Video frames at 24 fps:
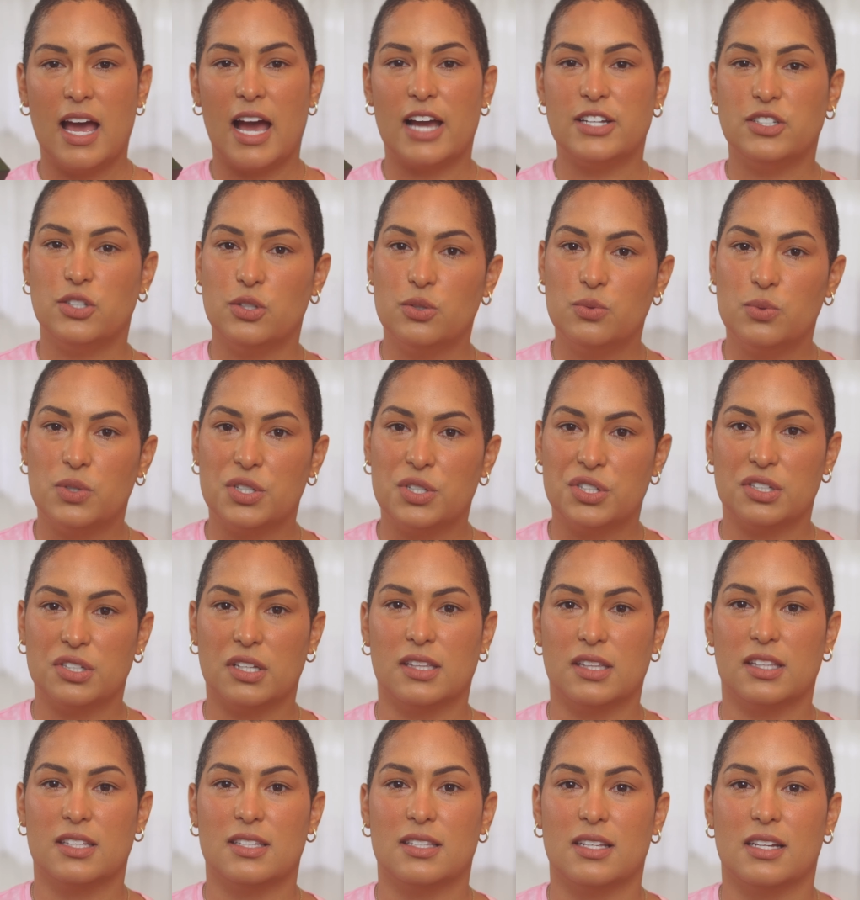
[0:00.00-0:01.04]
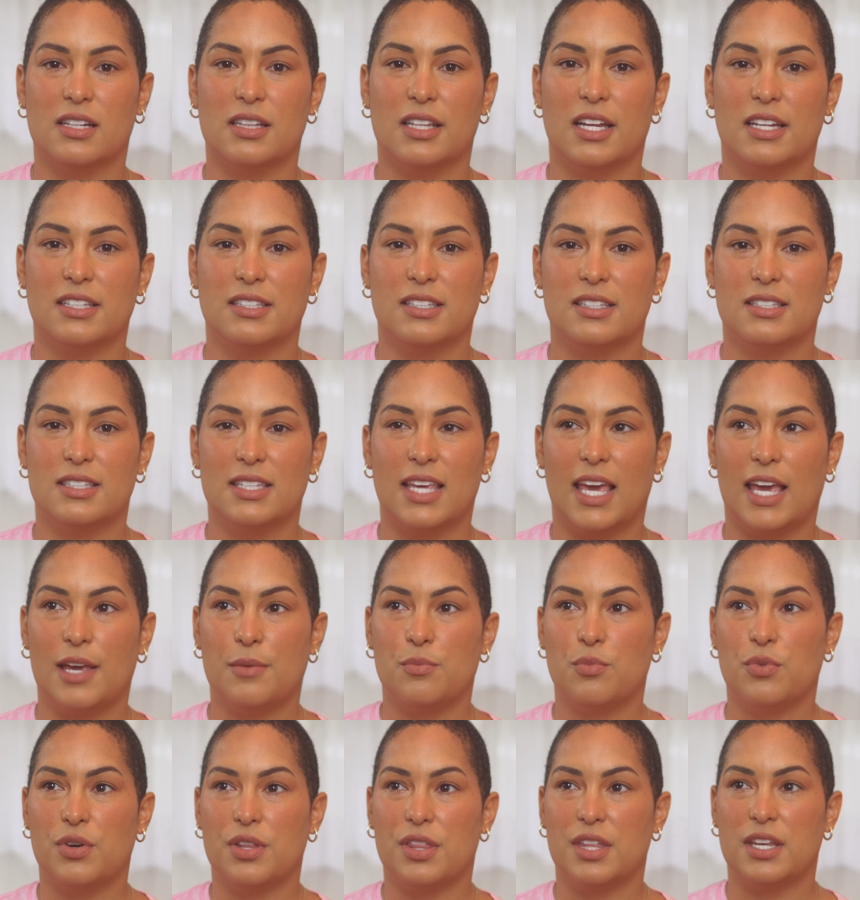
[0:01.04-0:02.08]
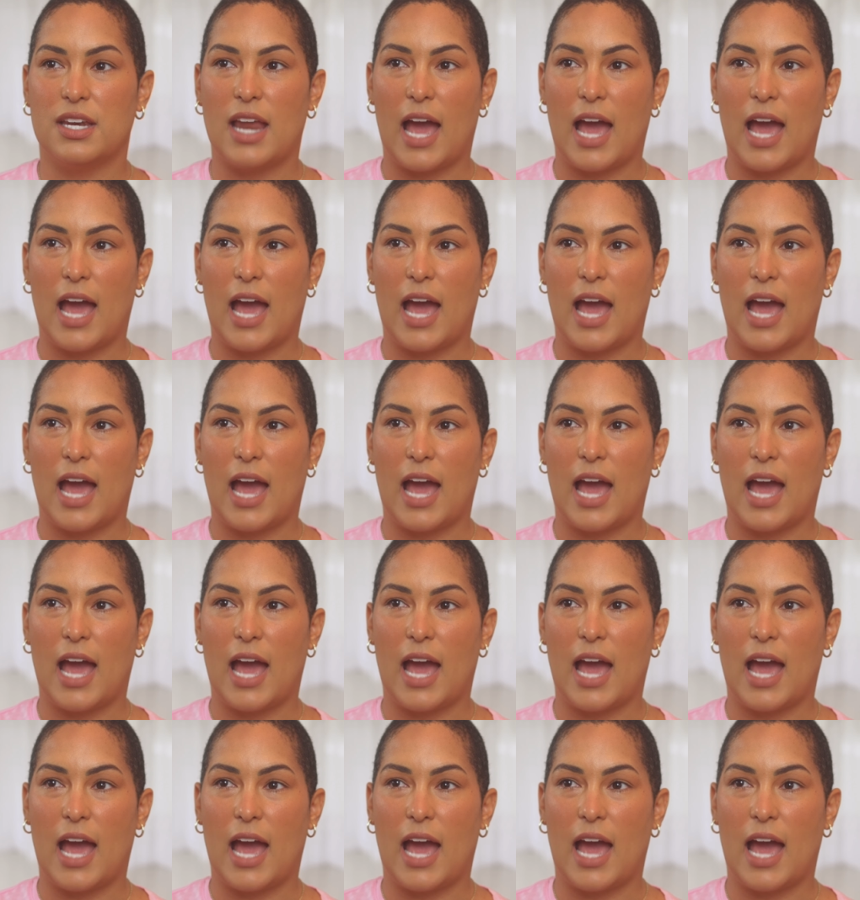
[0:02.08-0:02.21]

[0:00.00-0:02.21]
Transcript: I do wish that the sunglasses came with an